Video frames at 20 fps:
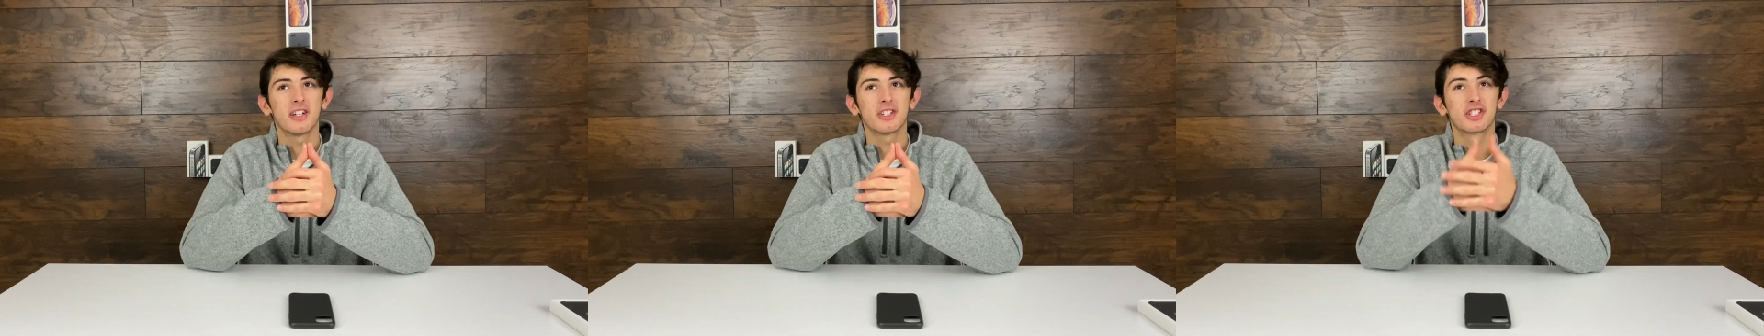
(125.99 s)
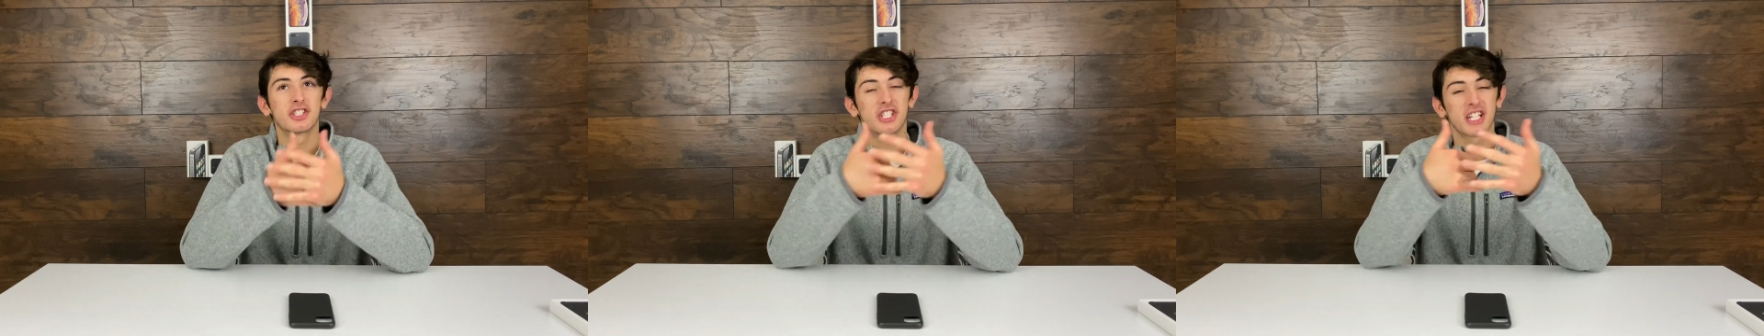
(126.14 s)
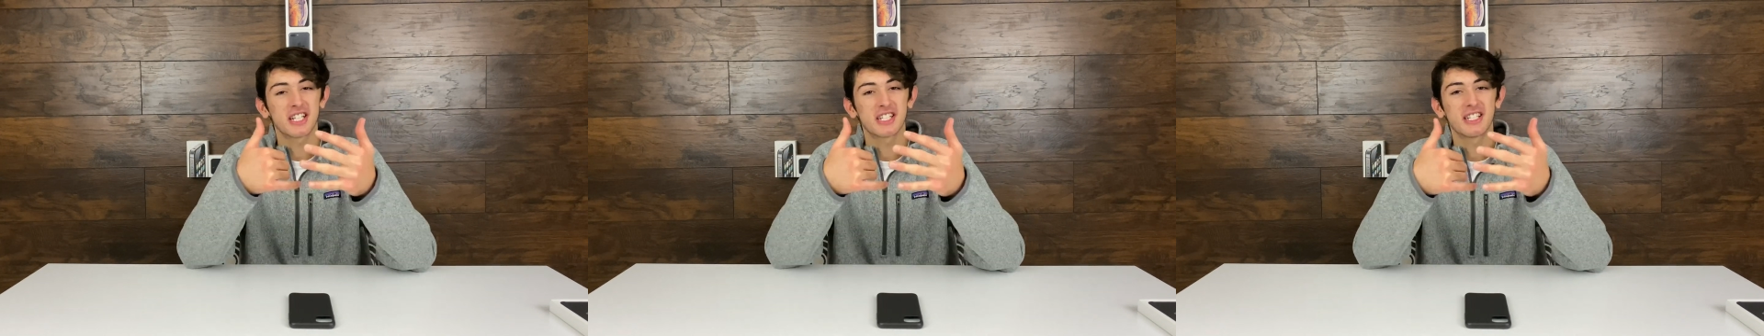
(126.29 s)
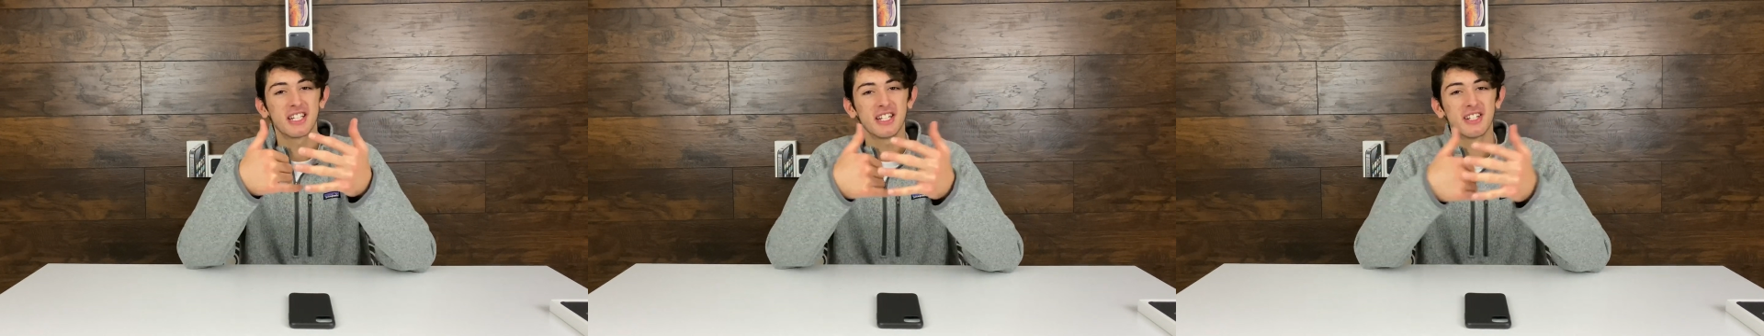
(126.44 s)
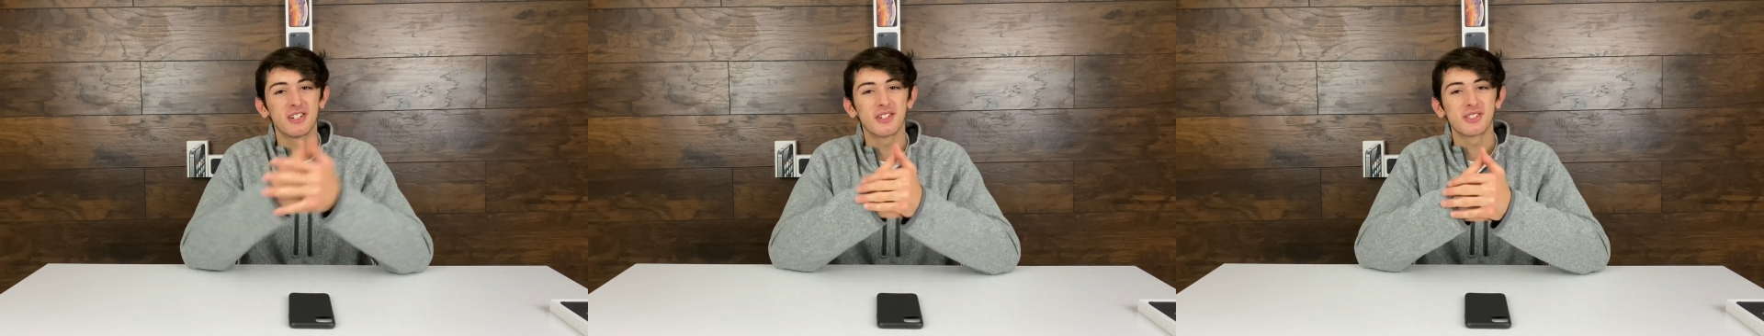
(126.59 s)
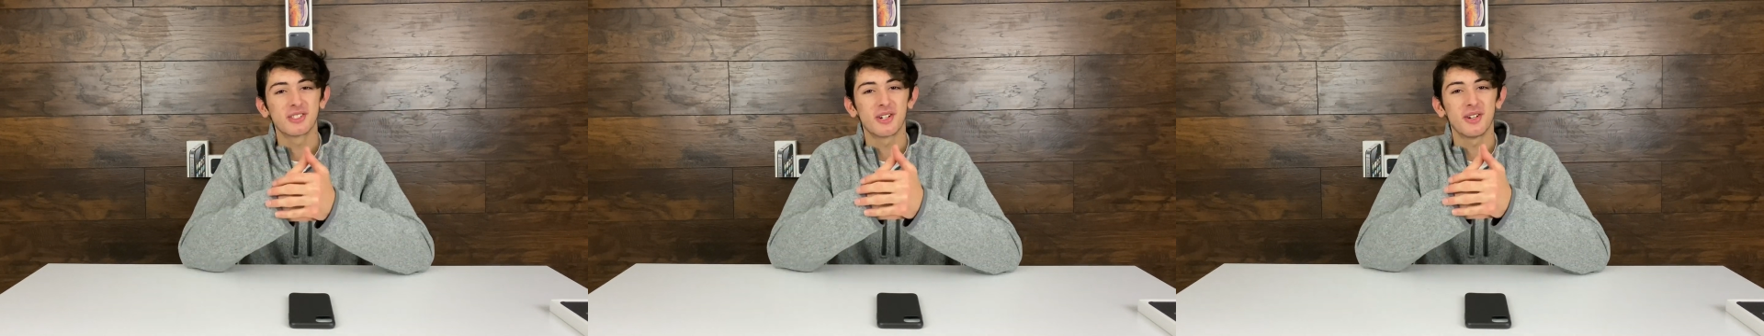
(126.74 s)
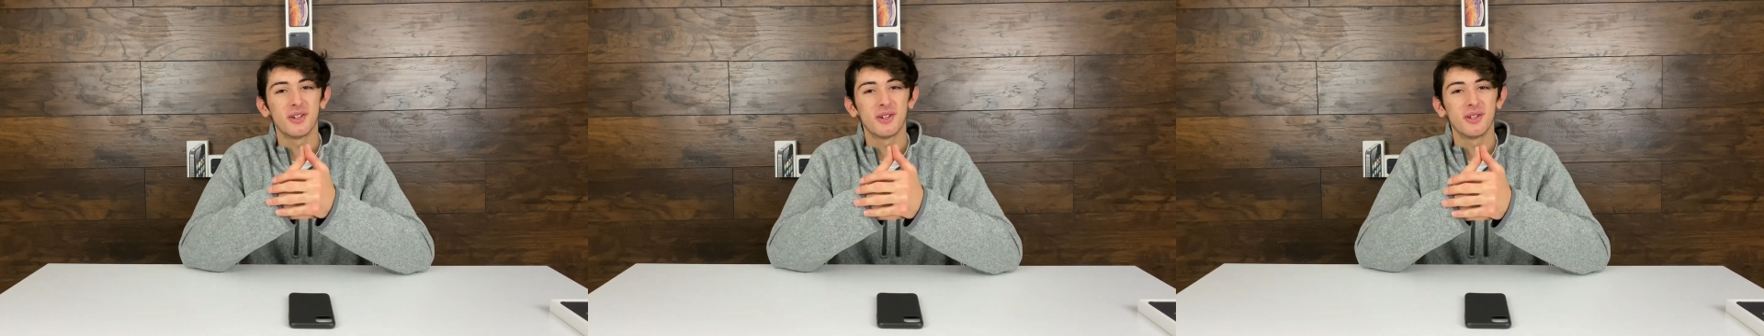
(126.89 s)
16
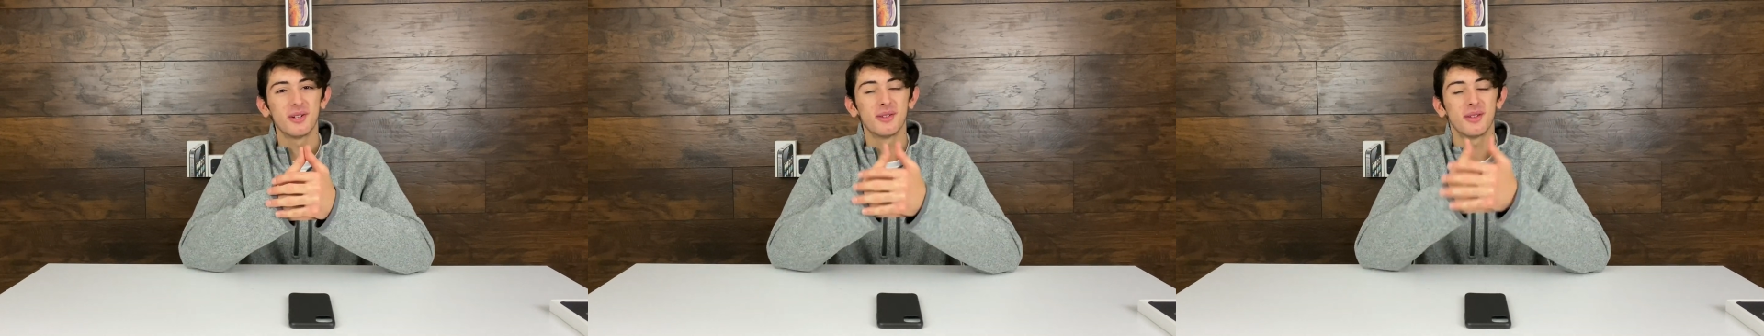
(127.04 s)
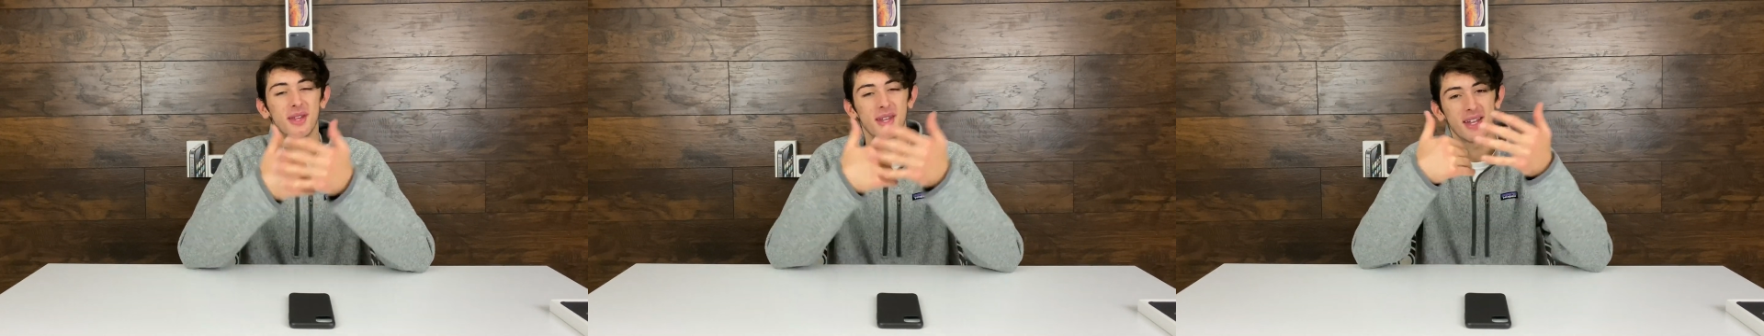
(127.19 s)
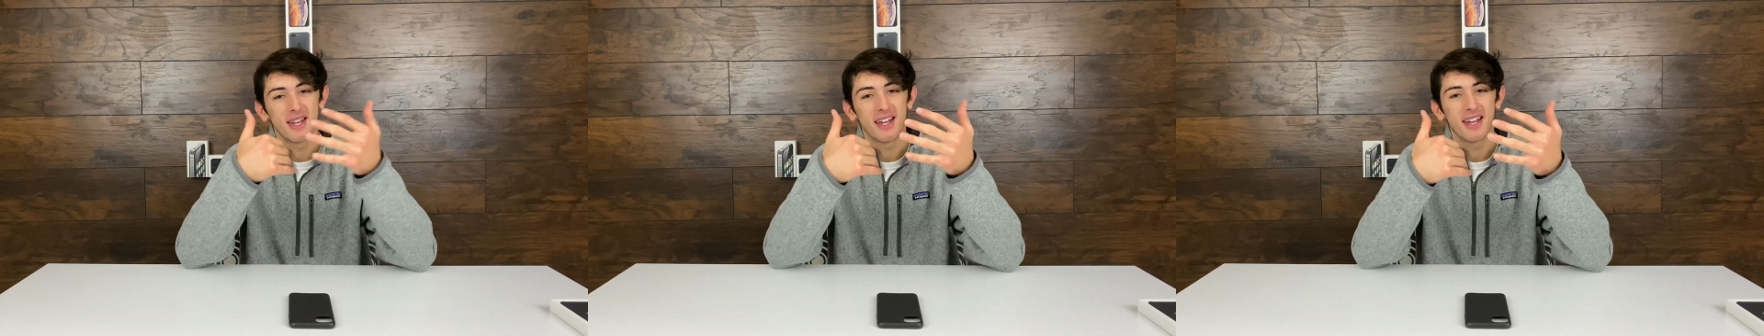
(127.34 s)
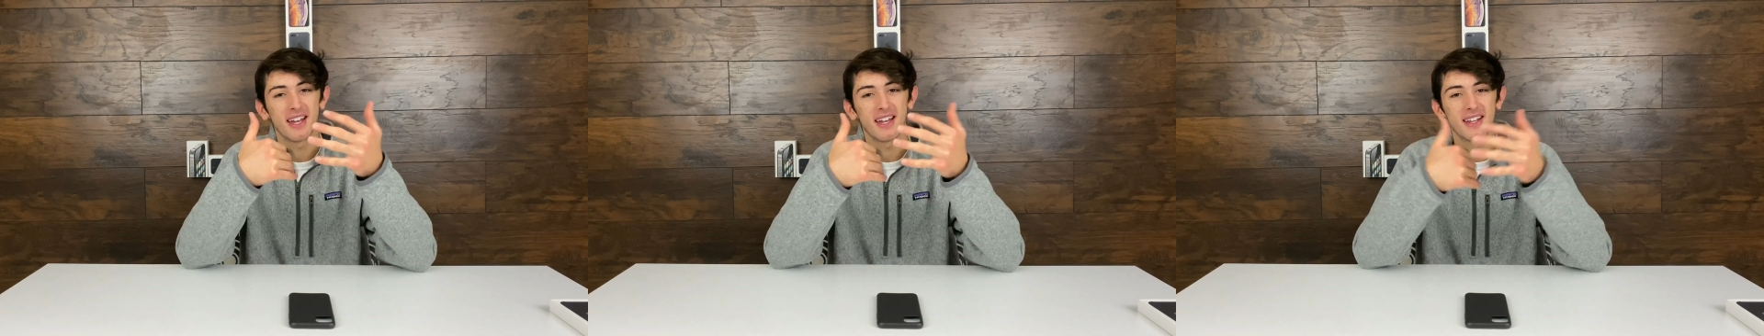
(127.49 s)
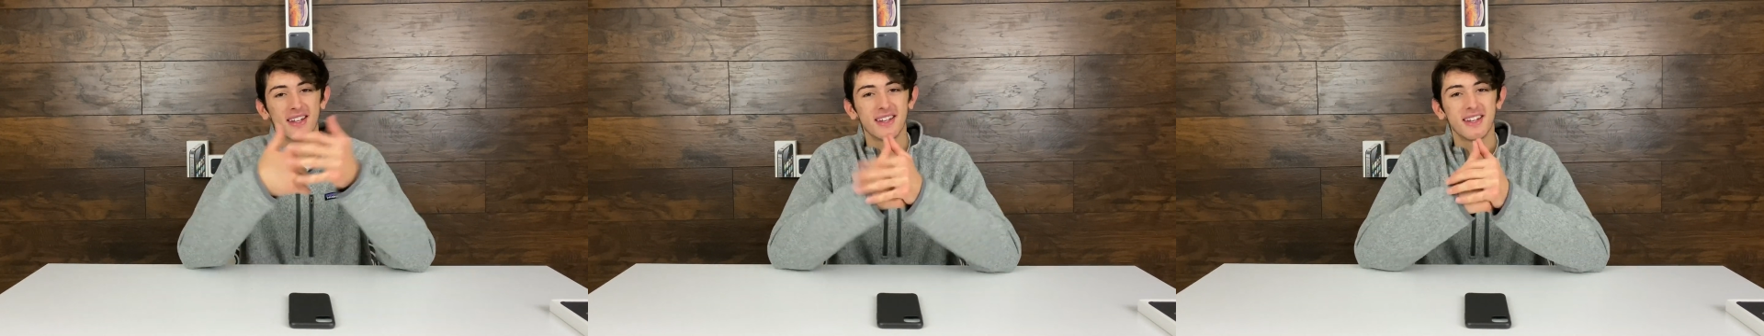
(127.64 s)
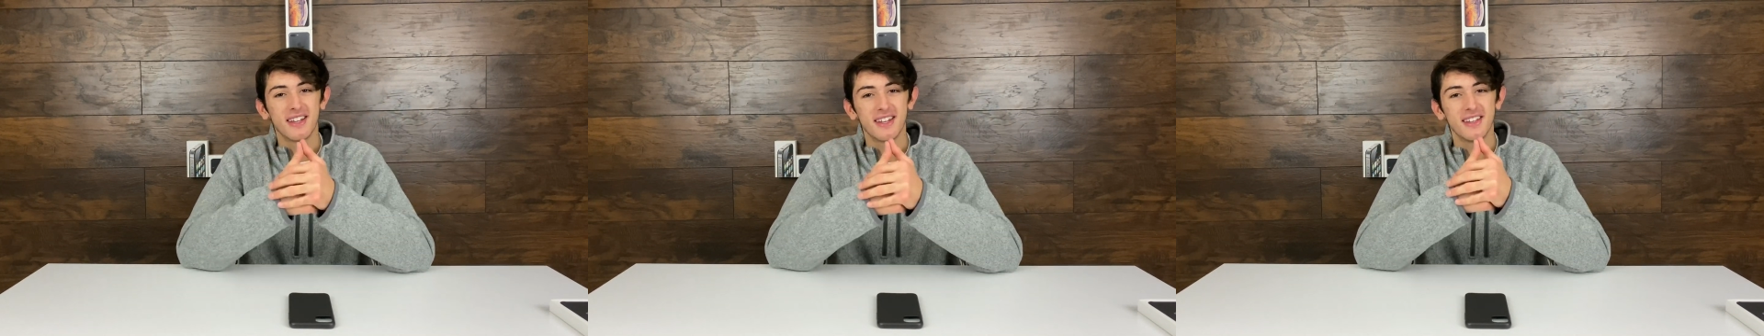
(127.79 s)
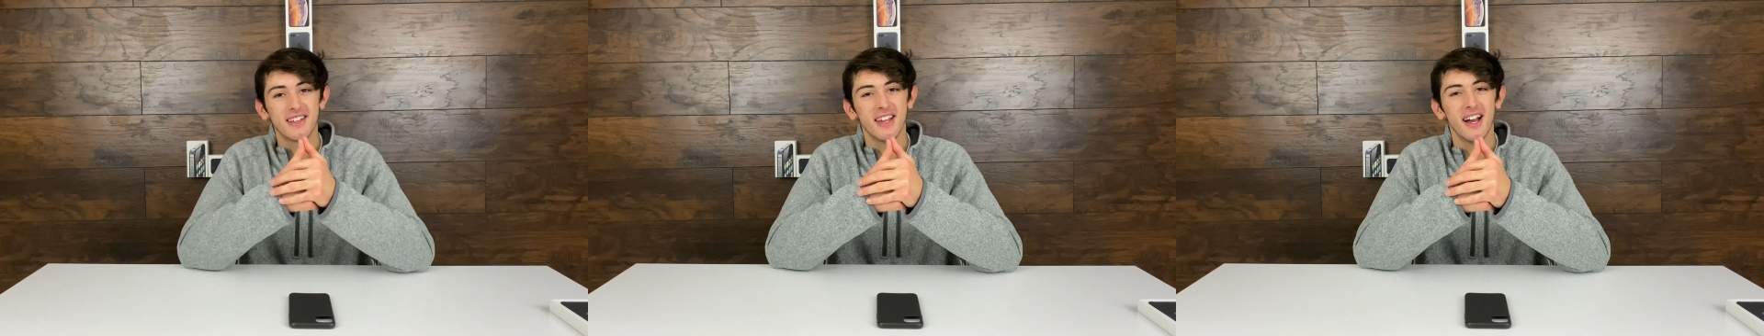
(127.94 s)
years old, and
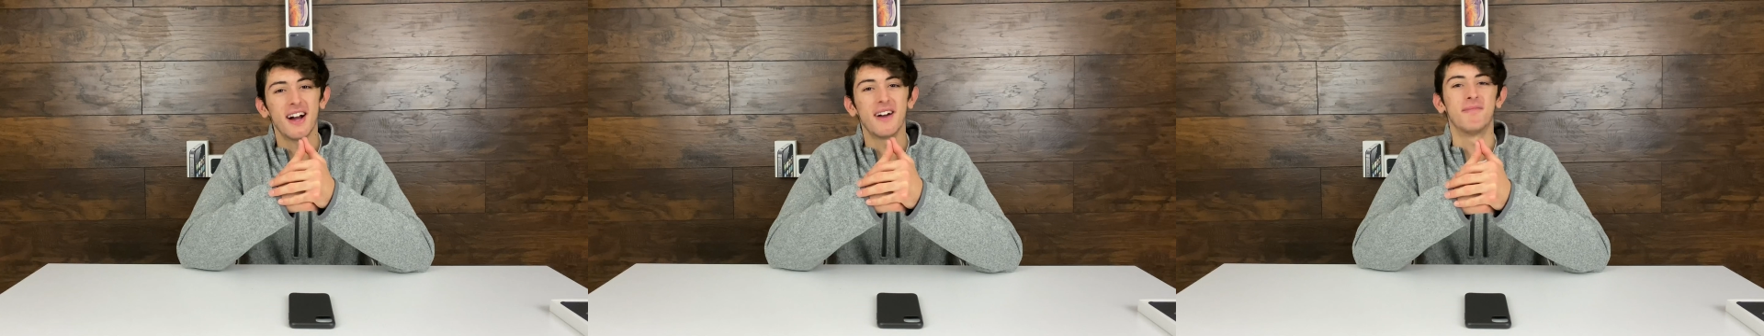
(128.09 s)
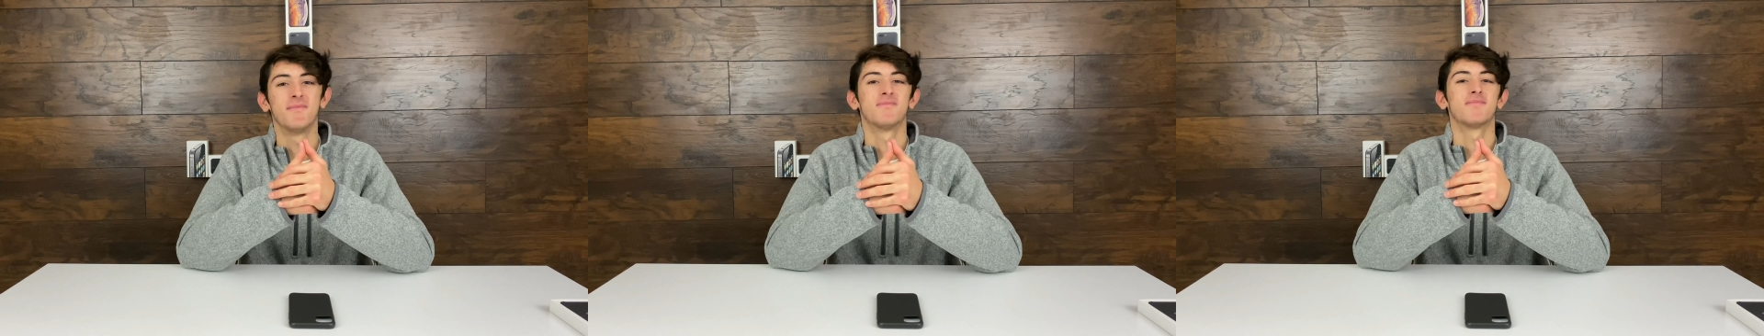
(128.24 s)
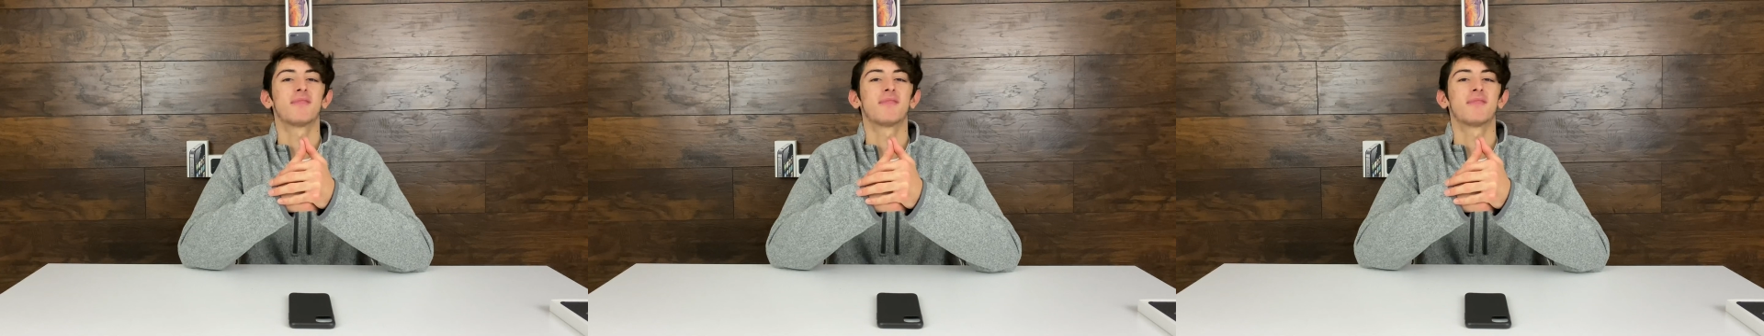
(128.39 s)
yeah,